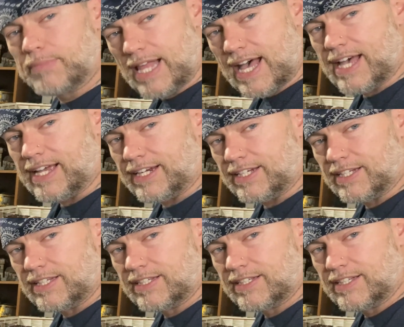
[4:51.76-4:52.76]
line,
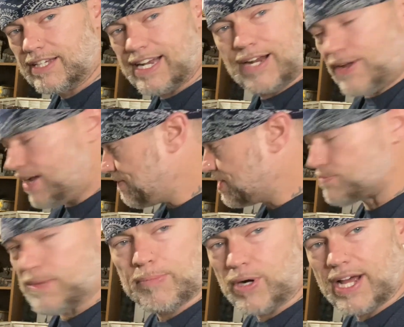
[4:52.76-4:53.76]
and I don't have this
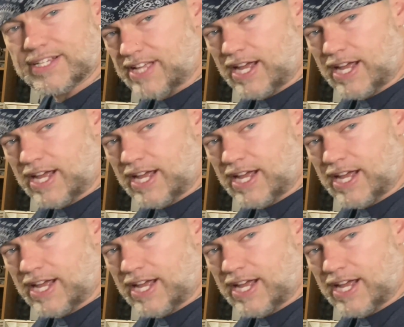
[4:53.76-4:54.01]
memorized. I